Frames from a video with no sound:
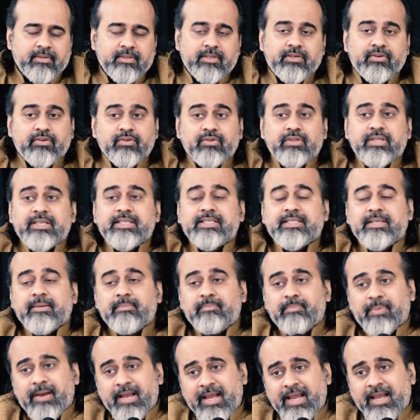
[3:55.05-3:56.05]
The truth is
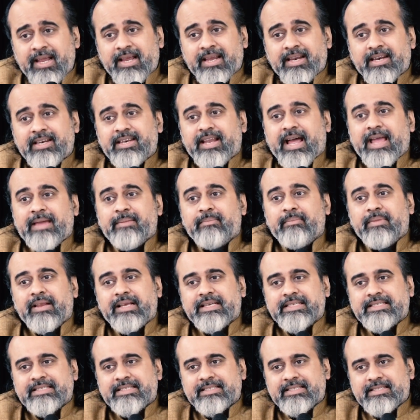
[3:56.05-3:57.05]
simply
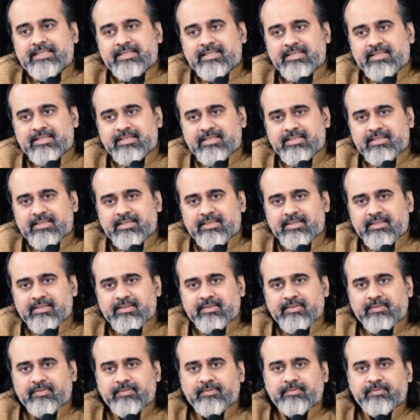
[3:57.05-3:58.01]
timeless.